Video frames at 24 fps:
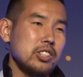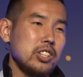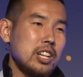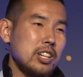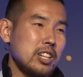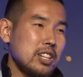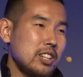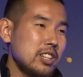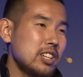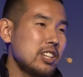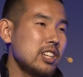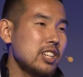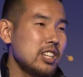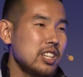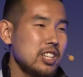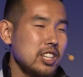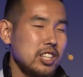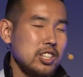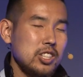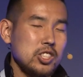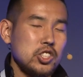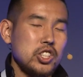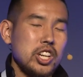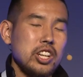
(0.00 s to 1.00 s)
I'll
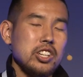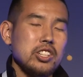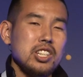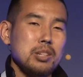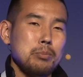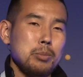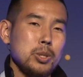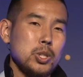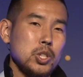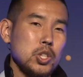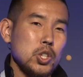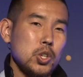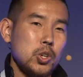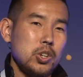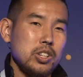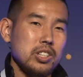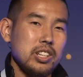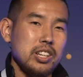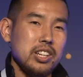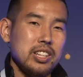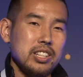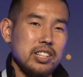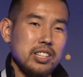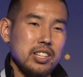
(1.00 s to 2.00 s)
try to keep it short,
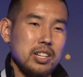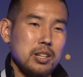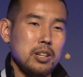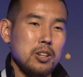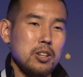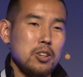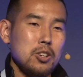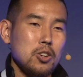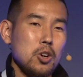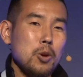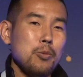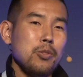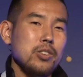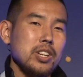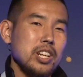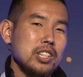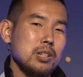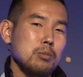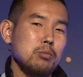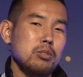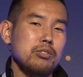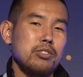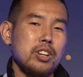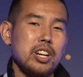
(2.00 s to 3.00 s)
and hopefully I
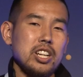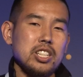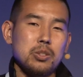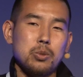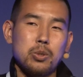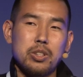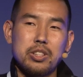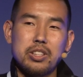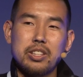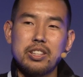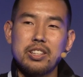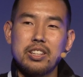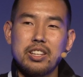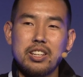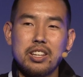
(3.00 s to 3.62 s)
can provide you with